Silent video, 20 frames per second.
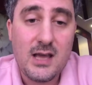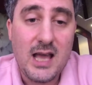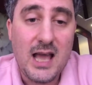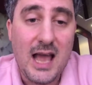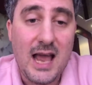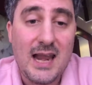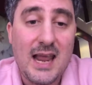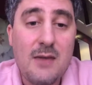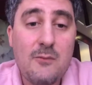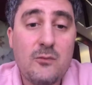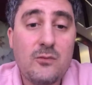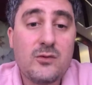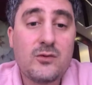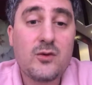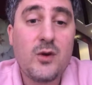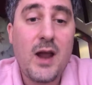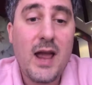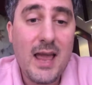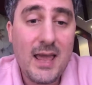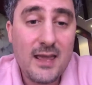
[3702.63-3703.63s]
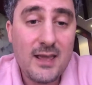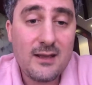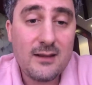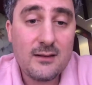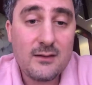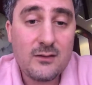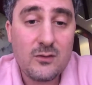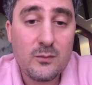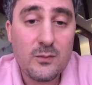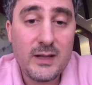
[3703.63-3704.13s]
And I'm
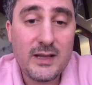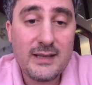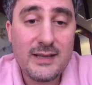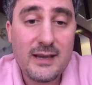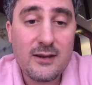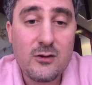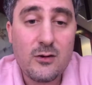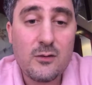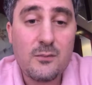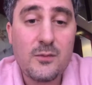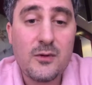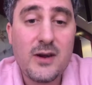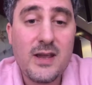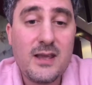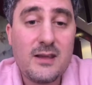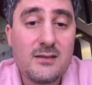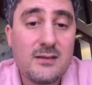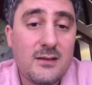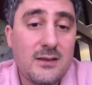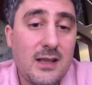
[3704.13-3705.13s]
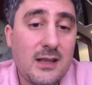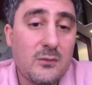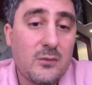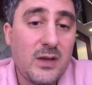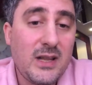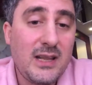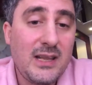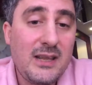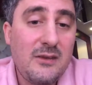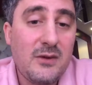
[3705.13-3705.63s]
trying to build a corporation that
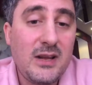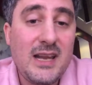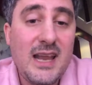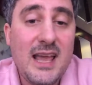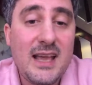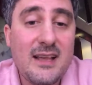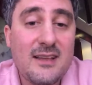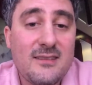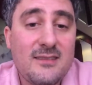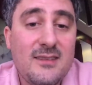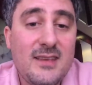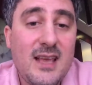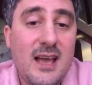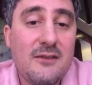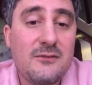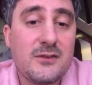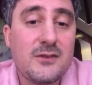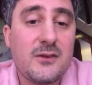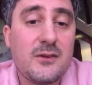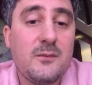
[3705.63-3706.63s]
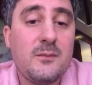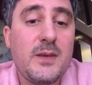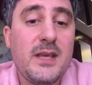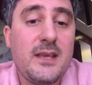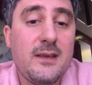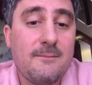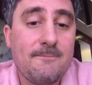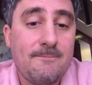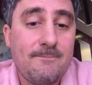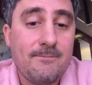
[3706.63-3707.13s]
will leave a legacy after
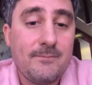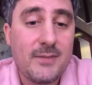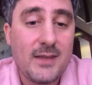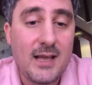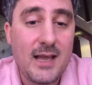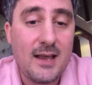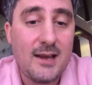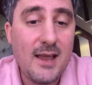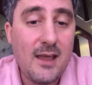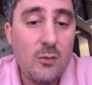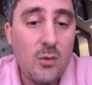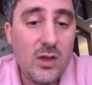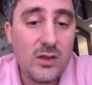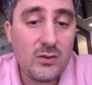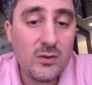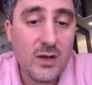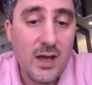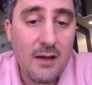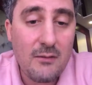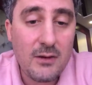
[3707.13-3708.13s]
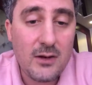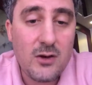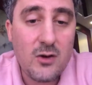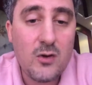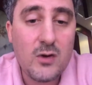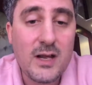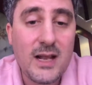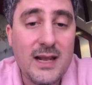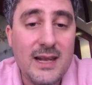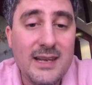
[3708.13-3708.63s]
me. And I want to have
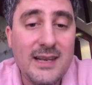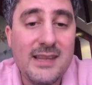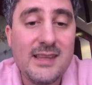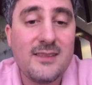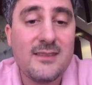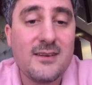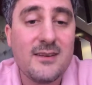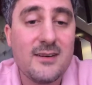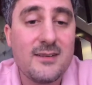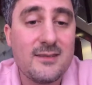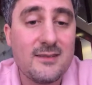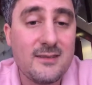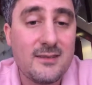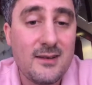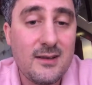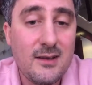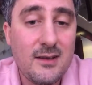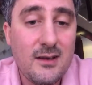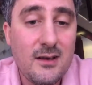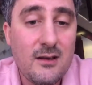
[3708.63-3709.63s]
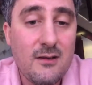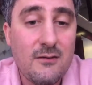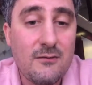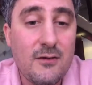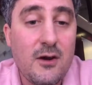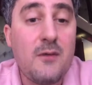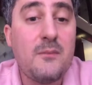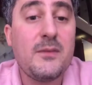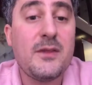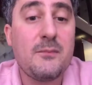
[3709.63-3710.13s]
local leaders
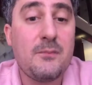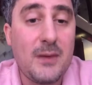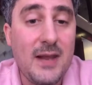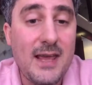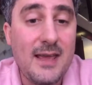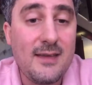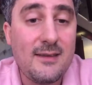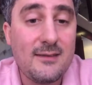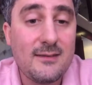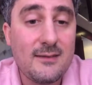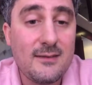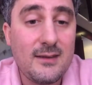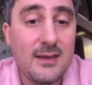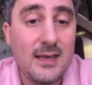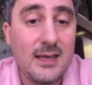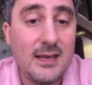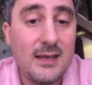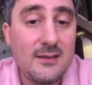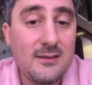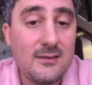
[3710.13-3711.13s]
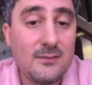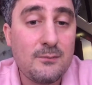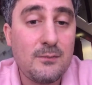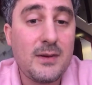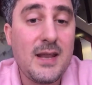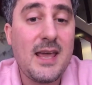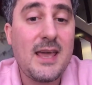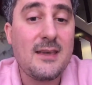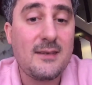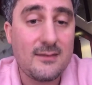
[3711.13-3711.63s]
from the place in each
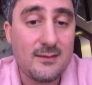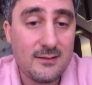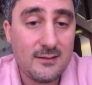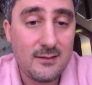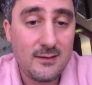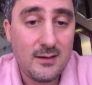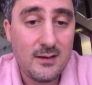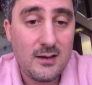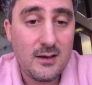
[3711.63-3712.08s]
place.